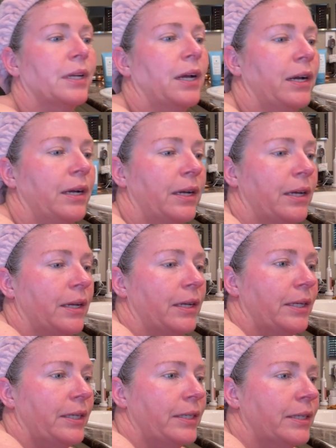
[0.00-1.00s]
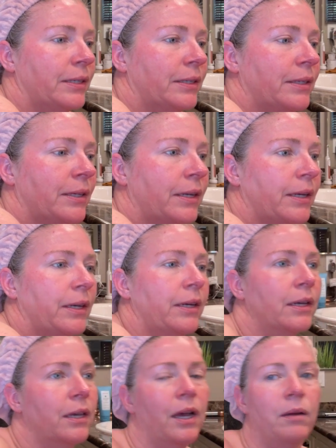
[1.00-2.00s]
I
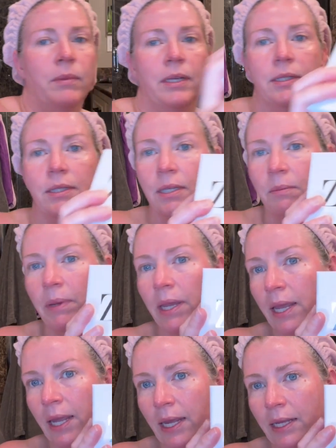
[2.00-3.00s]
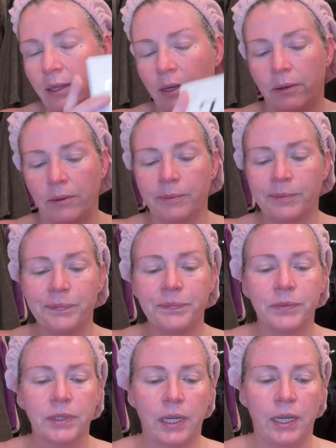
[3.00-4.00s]
got my ZIIP Halo
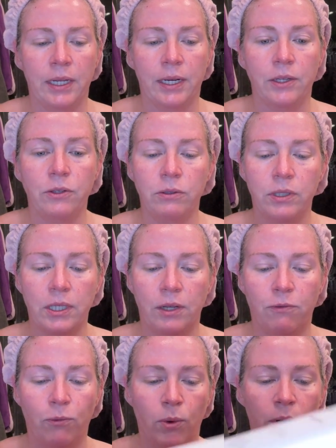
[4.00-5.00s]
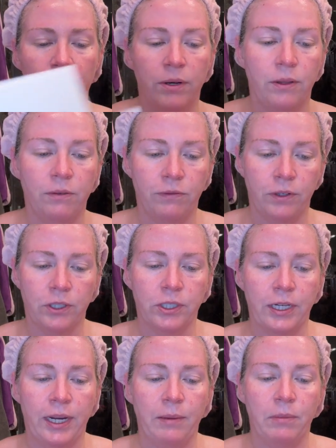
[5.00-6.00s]
and I used it for the first
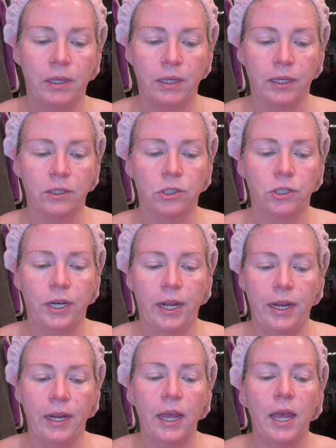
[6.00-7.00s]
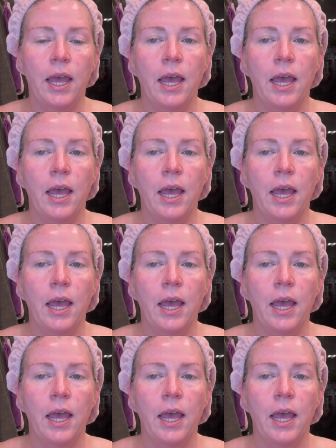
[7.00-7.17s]
time yesterday.